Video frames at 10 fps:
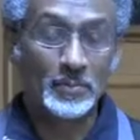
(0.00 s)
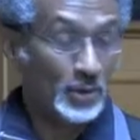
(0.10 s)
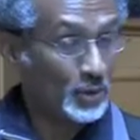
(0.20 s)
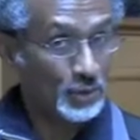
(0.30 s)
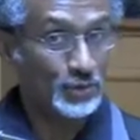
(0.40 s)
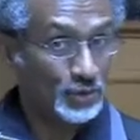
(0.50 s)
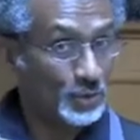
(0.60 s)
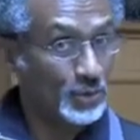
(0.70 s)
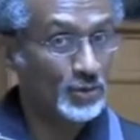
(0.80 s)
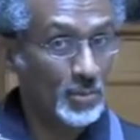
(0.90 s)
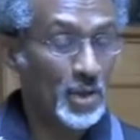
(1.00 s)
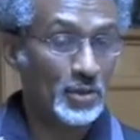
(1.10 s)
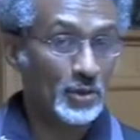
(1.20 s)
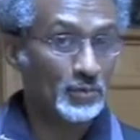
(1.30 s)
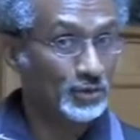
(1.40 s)
because she was the
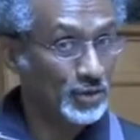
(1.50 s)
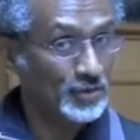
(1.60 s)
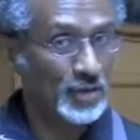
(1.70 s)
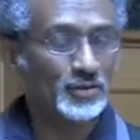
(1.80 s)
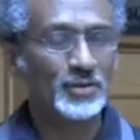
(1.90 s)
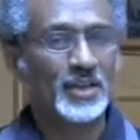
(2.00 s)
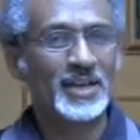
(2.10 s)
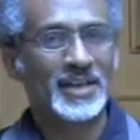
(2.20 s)
mother of Jesus,